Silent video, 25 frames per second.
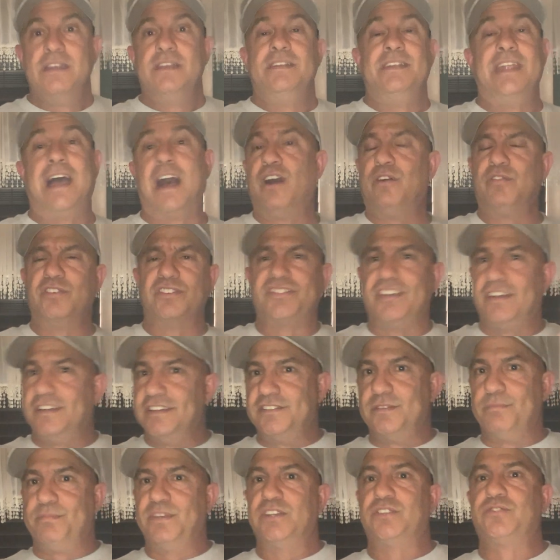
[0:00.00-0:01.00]
Now, all of a sudden,
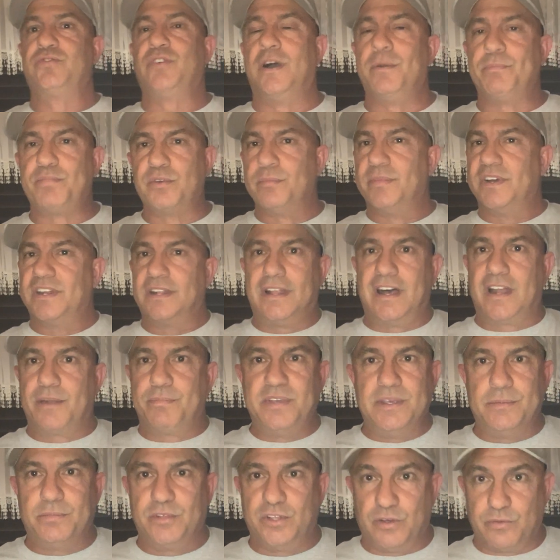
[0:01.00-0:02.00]
he's a big Trumper, but a lot of
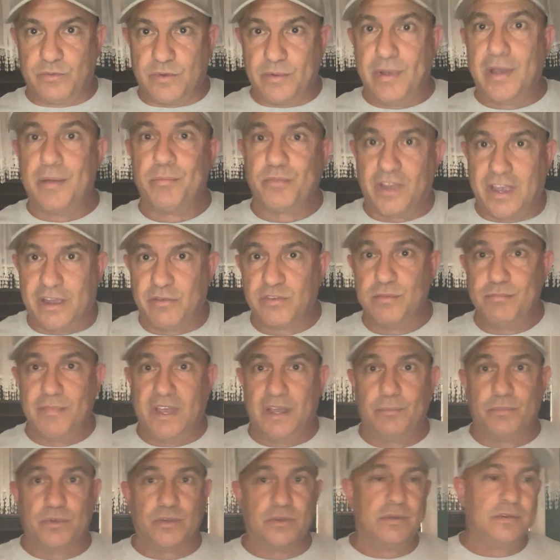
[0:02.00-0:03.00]
people don't remember. I
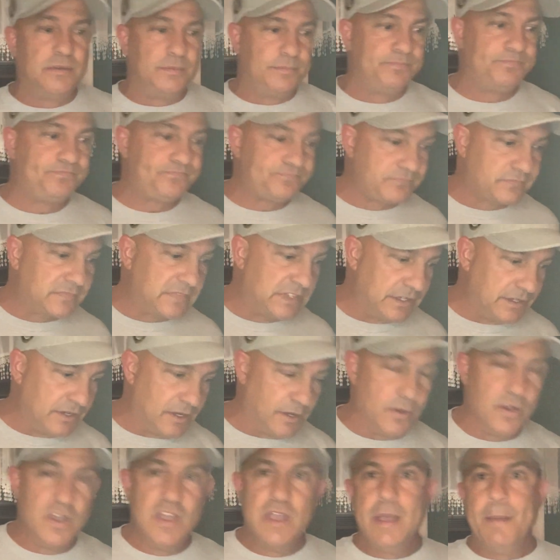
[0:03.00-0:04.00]
remember, you
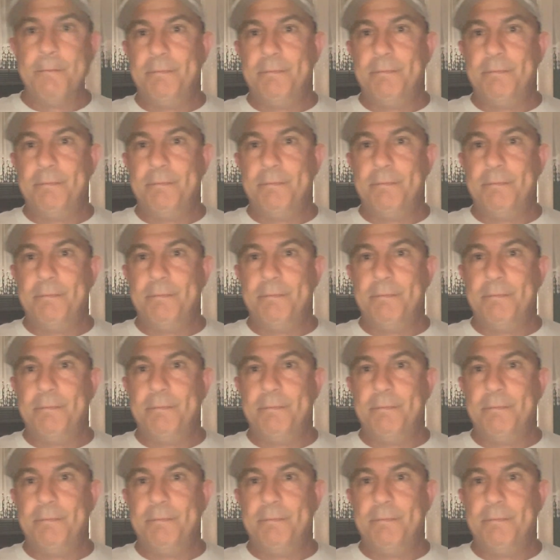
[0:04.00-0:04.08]
know.